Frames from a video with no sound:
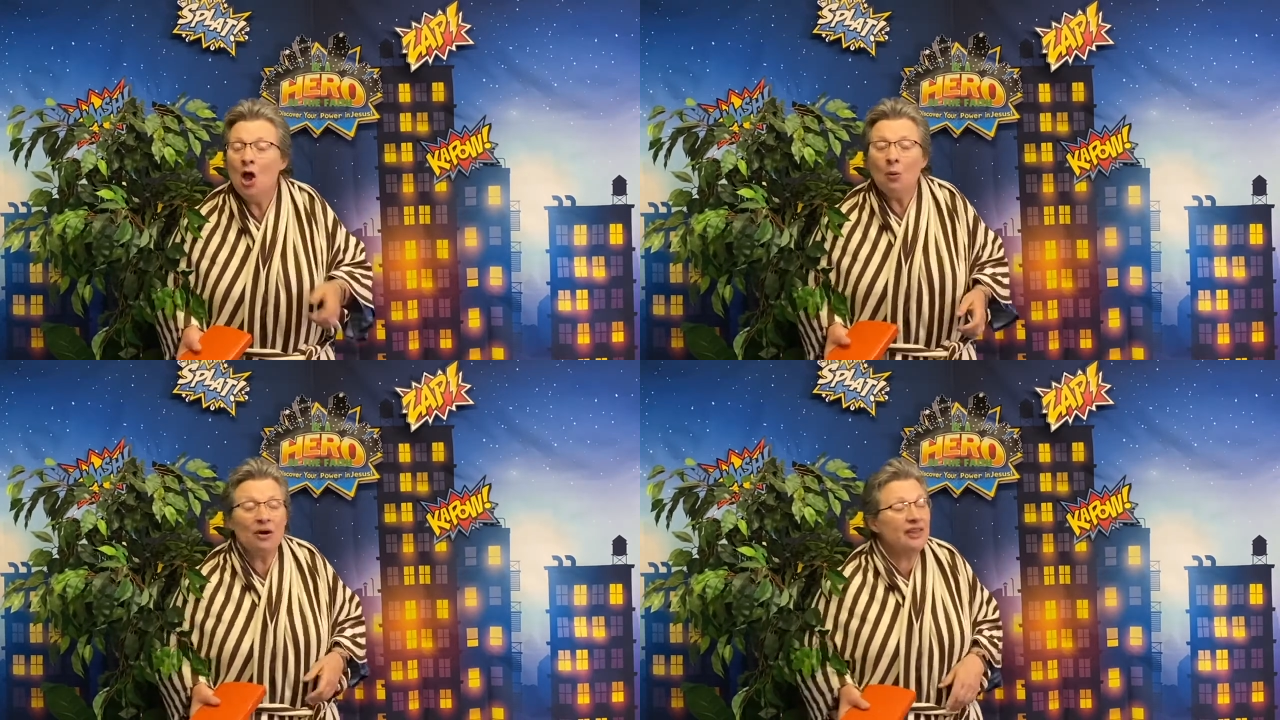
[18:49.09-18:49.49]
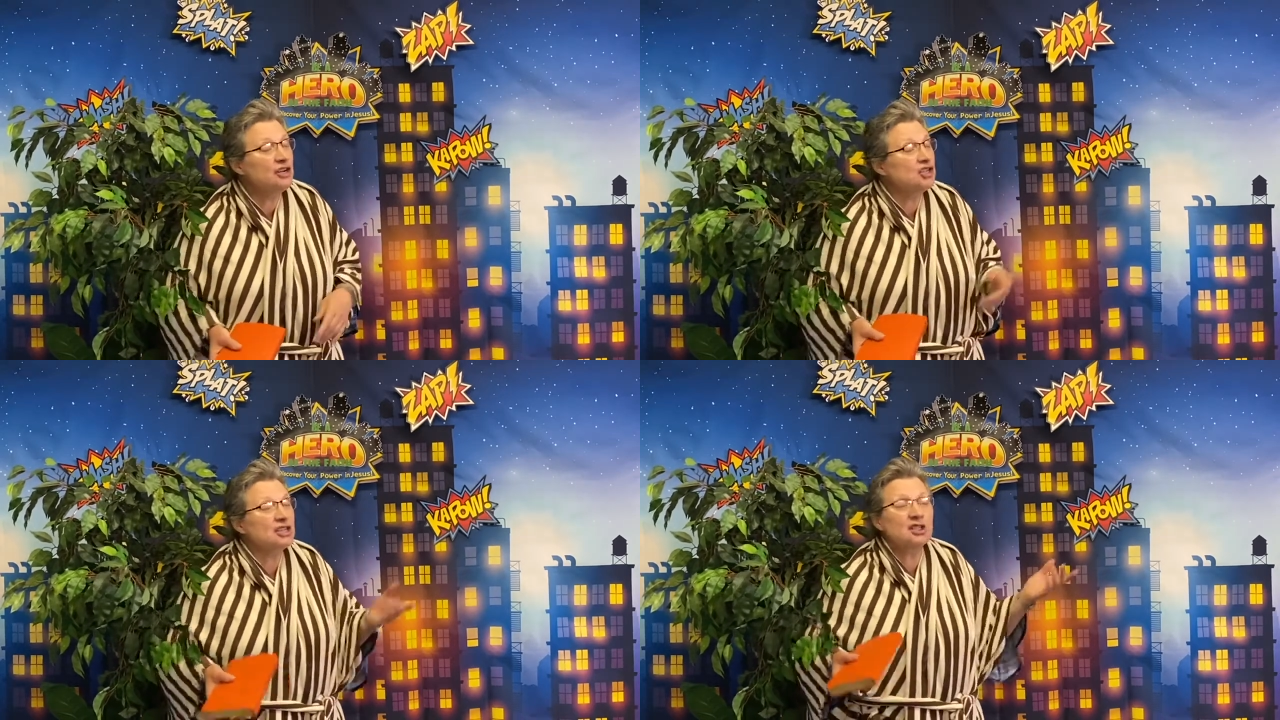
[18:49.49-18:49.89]
where they're
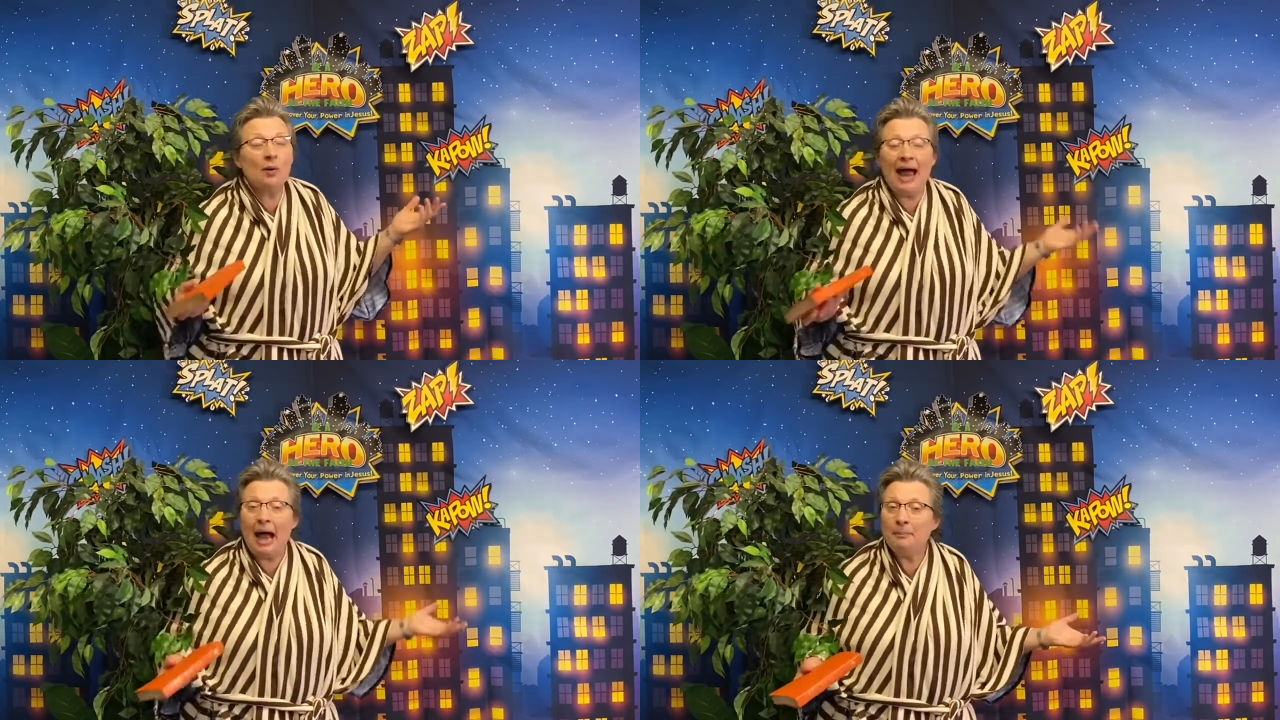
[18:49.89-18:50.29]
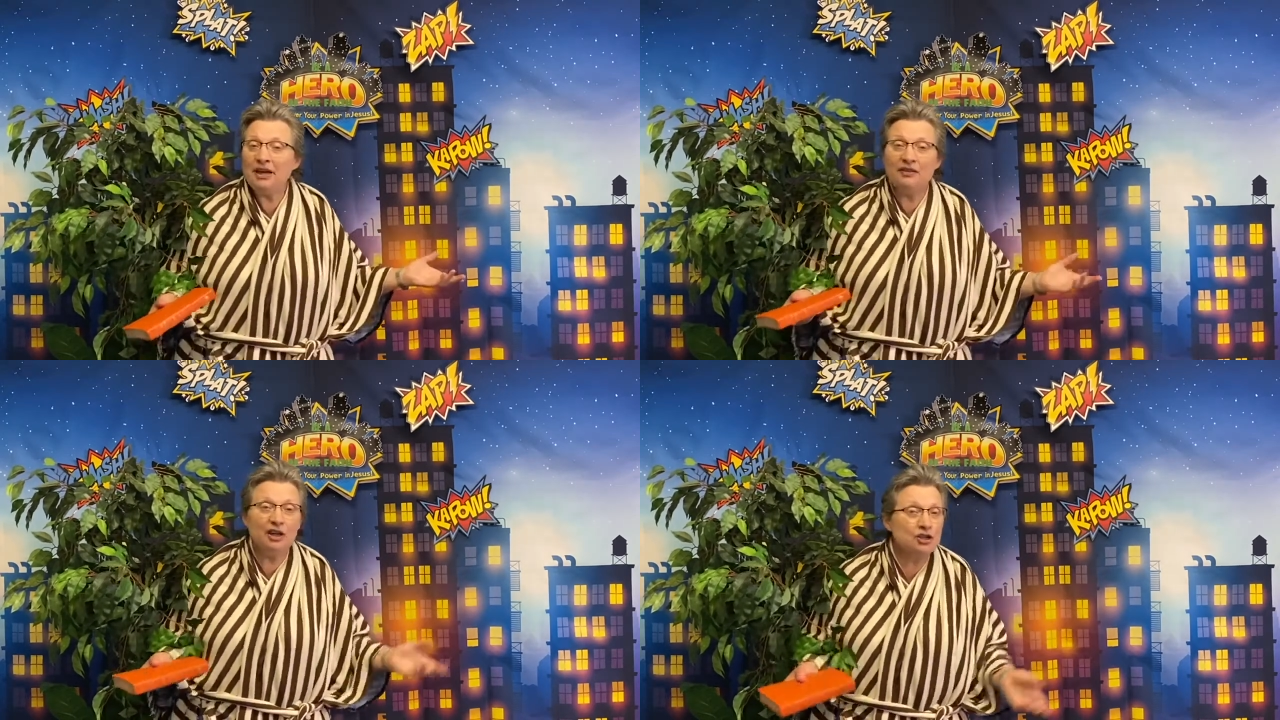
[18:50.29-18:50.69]
just so happy
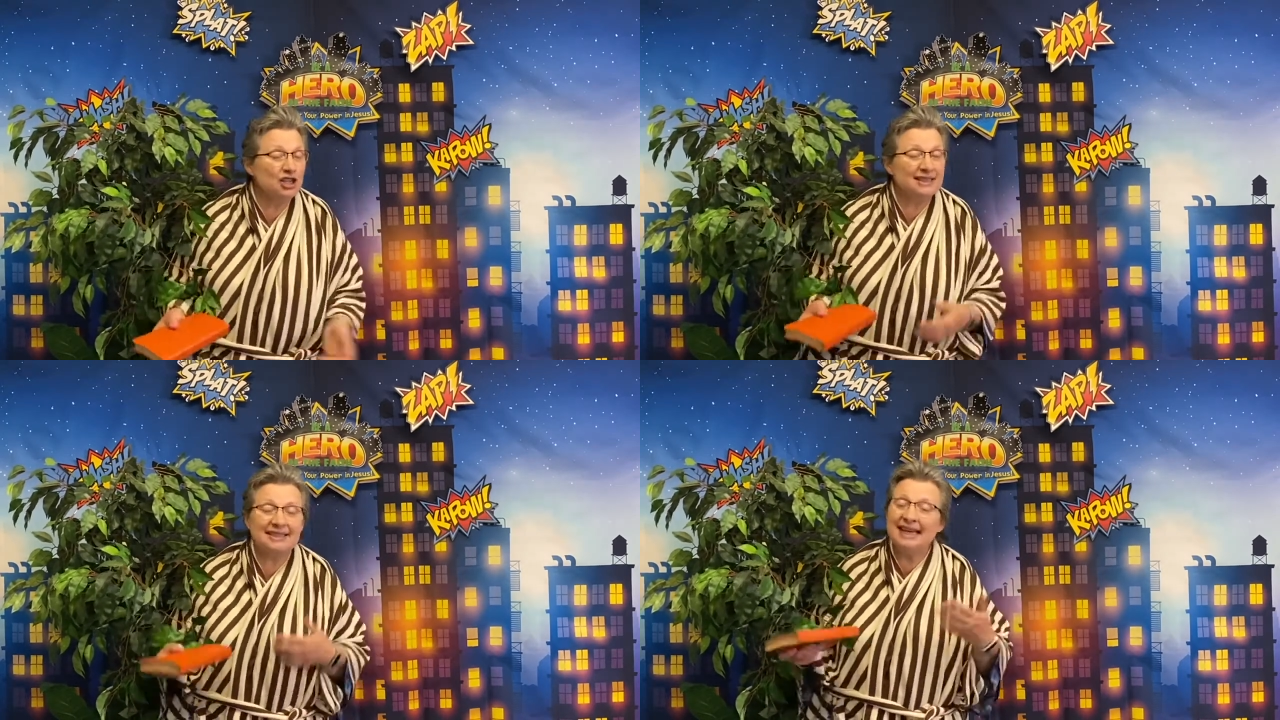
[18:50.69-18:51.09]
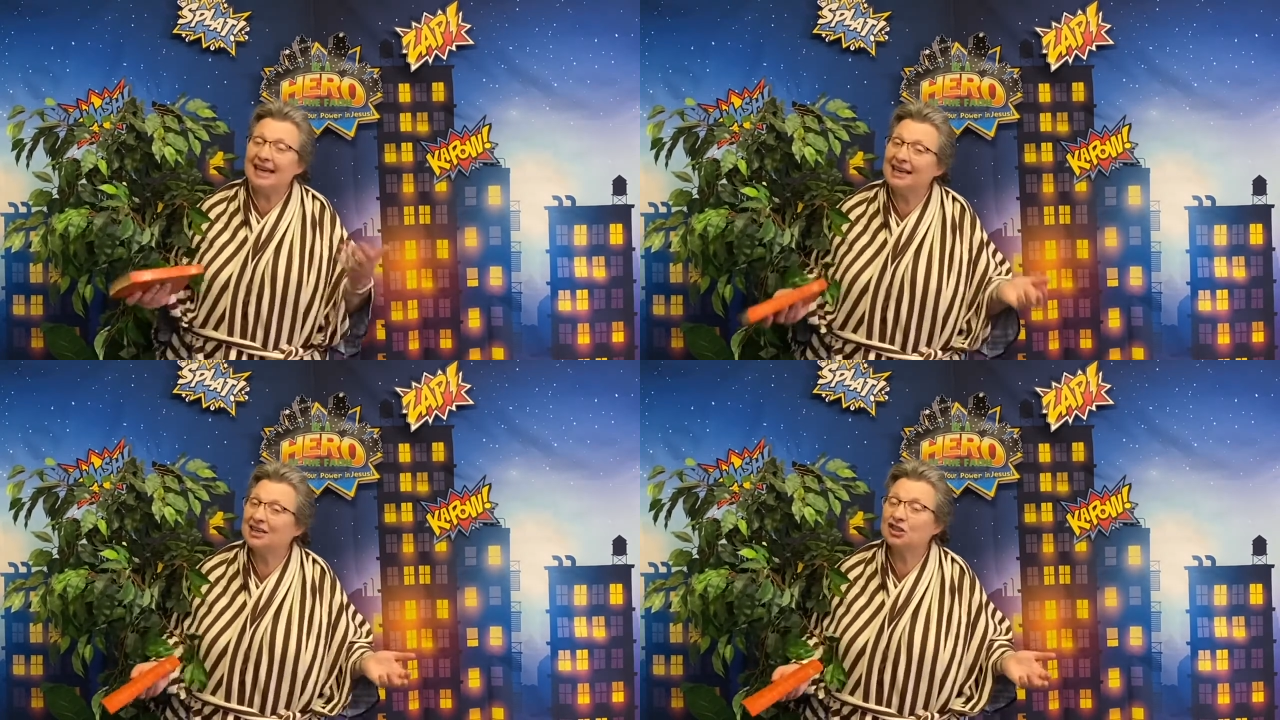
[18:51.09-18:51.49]
and they're just
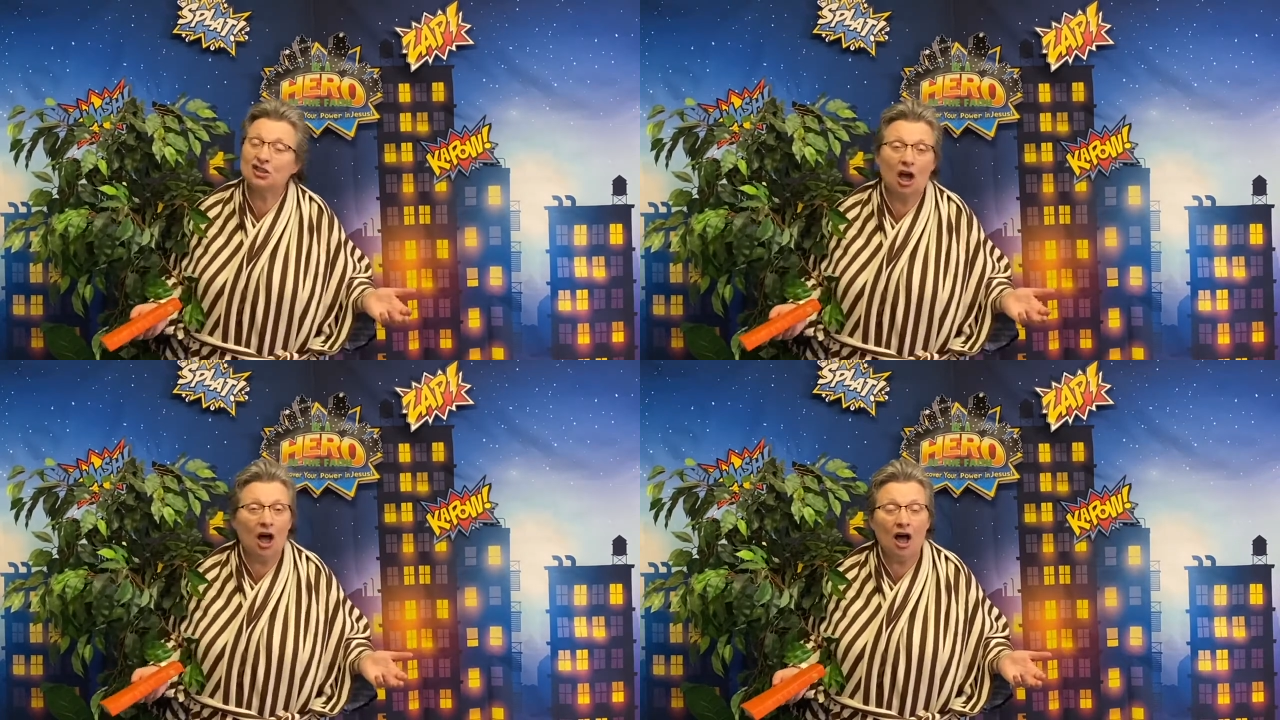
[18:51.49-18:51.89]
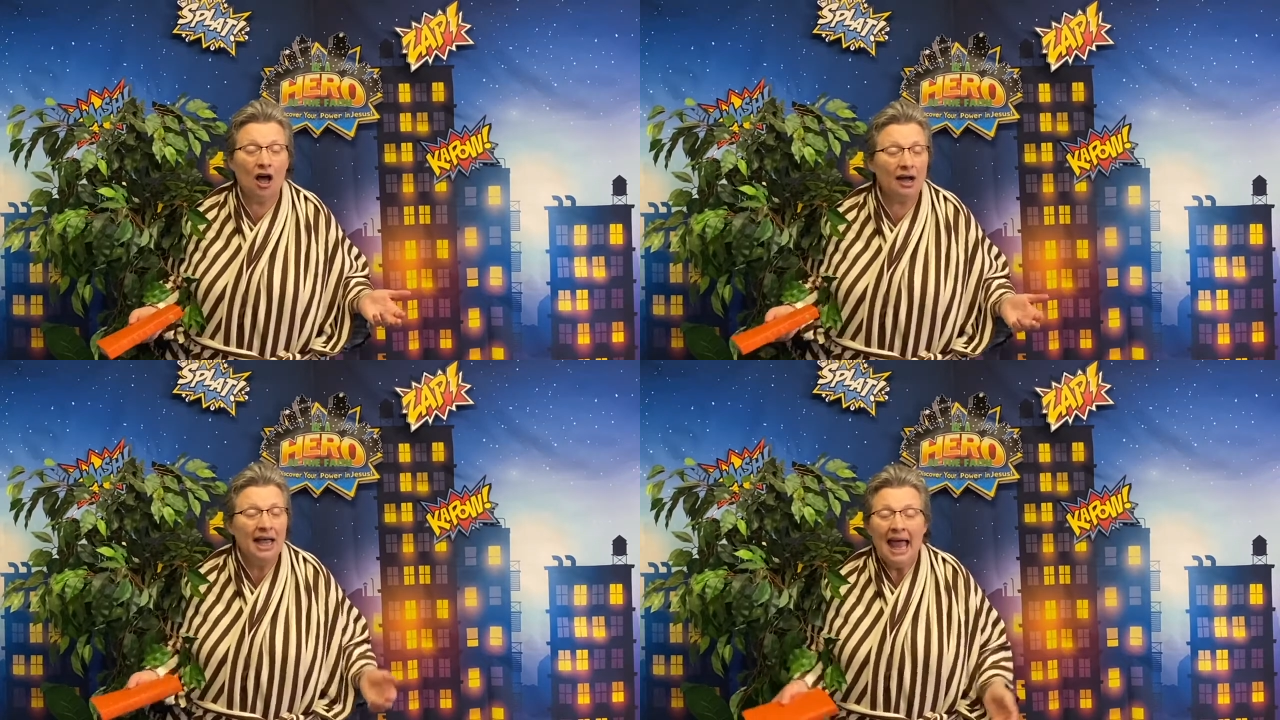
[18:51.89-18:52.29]
singing a
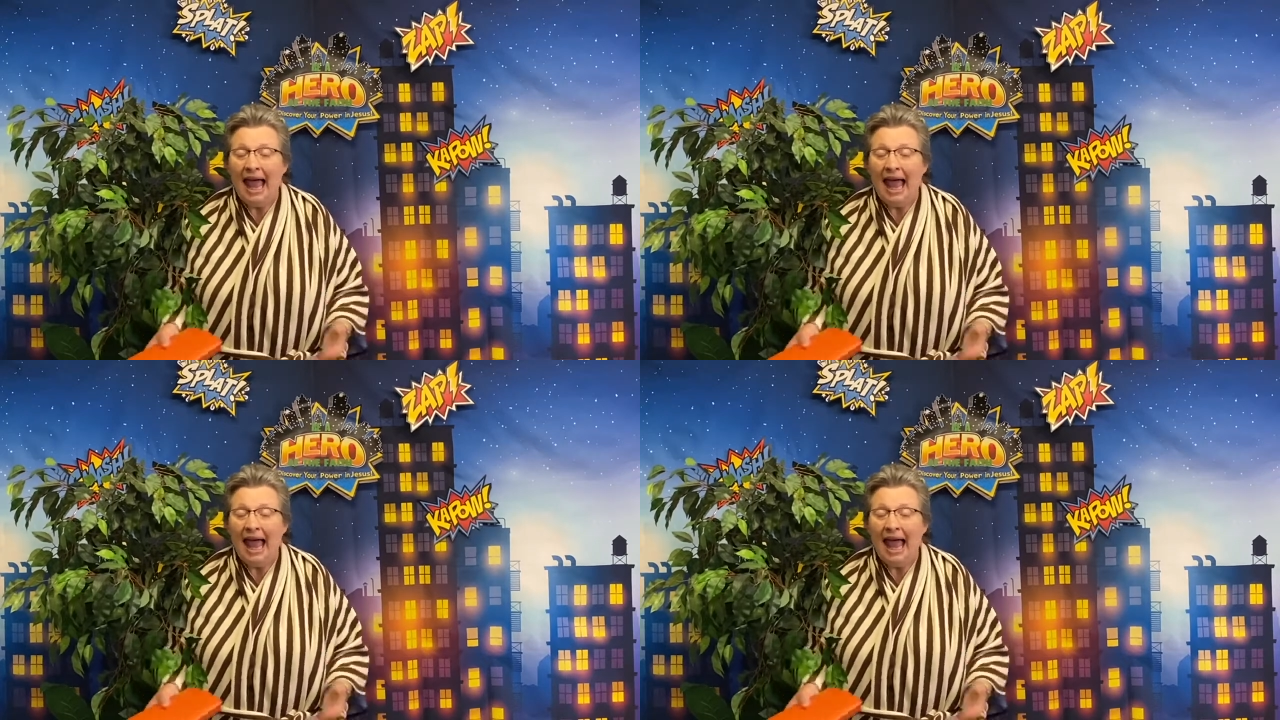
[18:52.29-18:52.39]
song